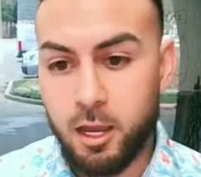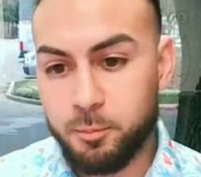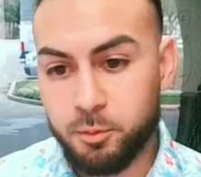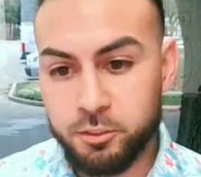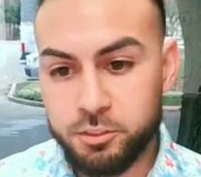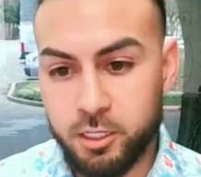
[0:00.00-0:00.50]

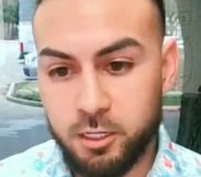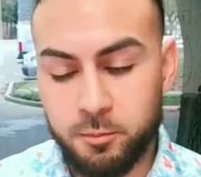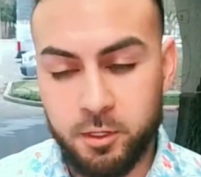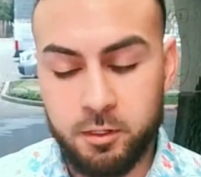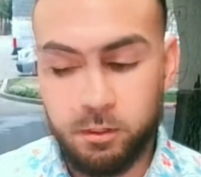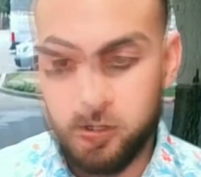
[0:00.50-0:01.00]
appreciate it,
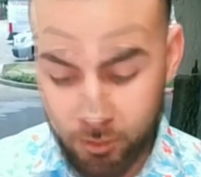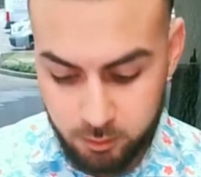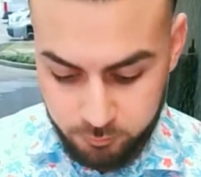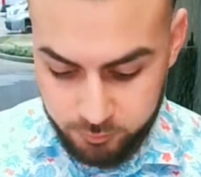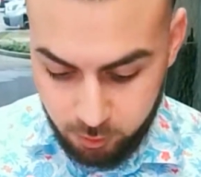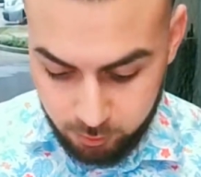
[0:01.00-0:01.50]
man. I
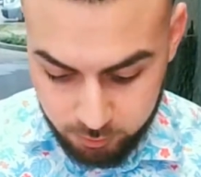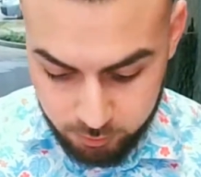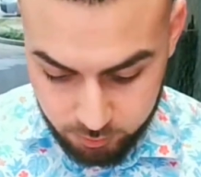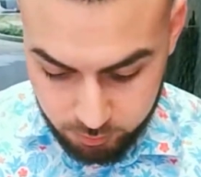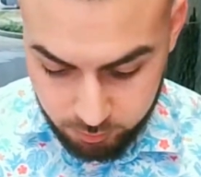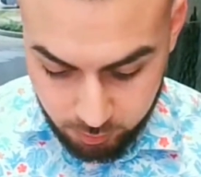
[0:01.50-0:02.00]
love talking
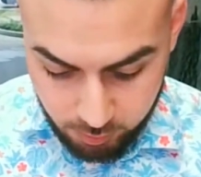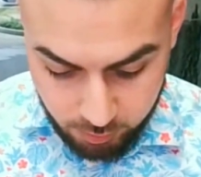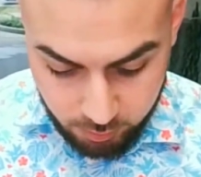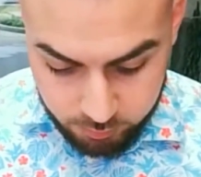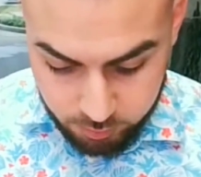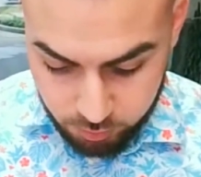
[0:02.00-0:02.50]
to
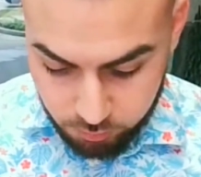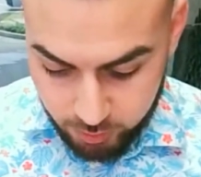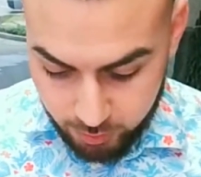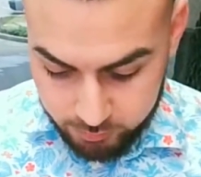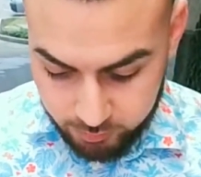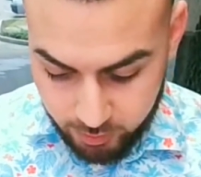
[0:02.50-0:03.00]
you
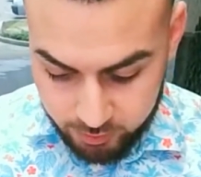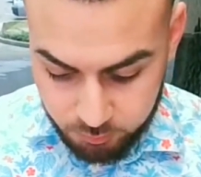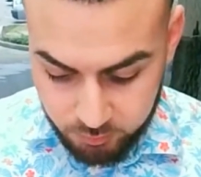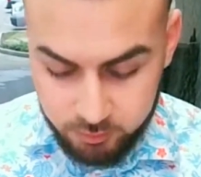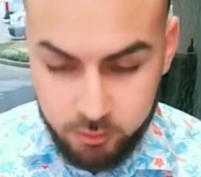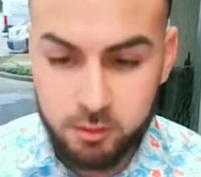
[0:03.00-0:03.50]
guys at
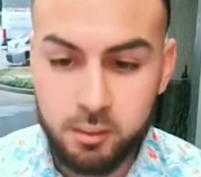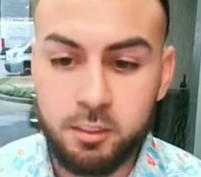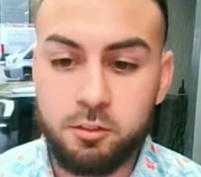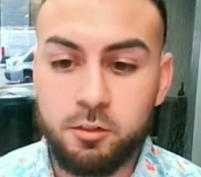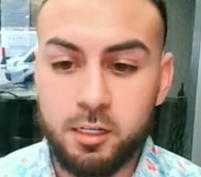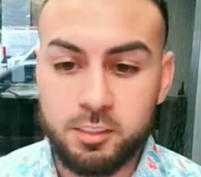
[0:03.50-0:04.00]
iSpeedToLead.
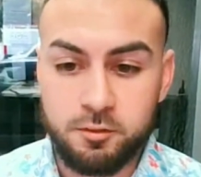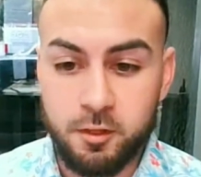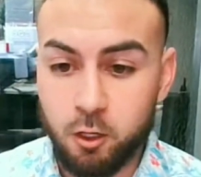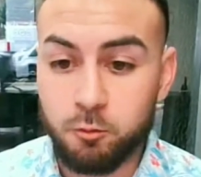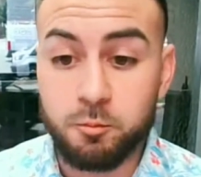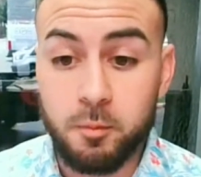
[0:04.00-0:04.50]
You guys have
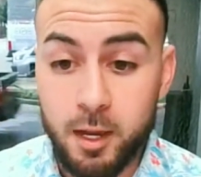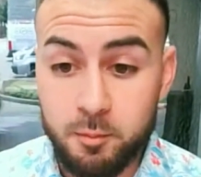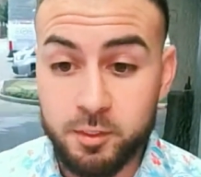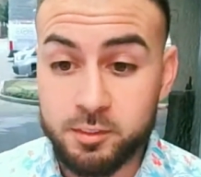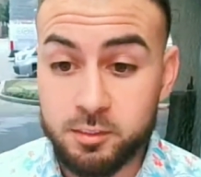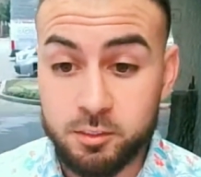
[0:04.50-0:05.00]
helped my
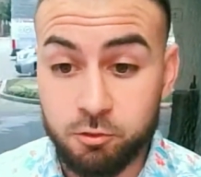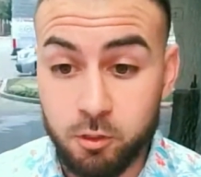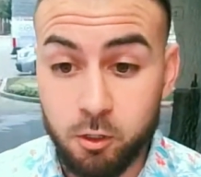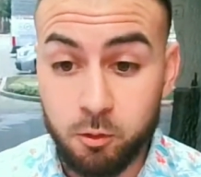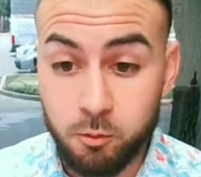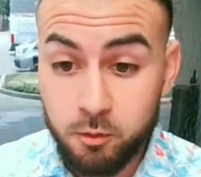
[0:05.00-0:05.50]
business
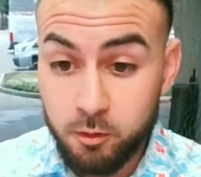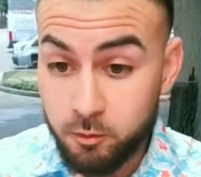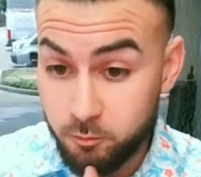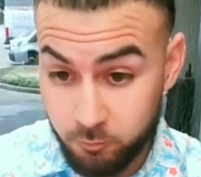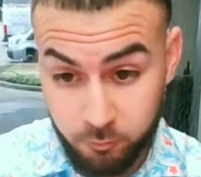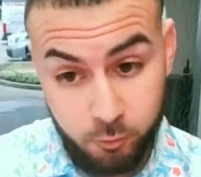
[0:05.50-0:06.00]
grow
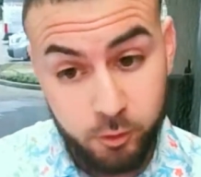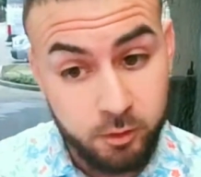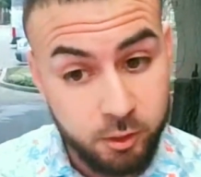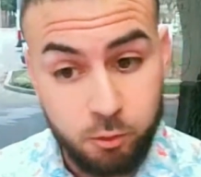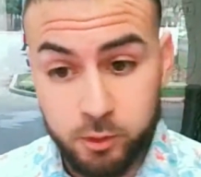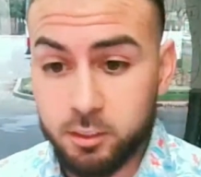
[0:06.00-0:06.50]
really
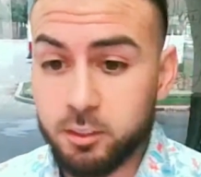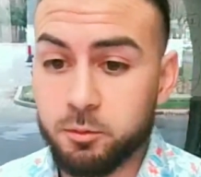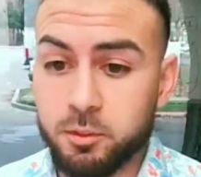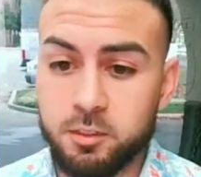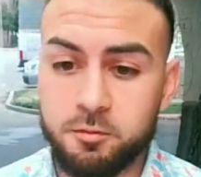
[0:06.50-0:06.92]
quickly, really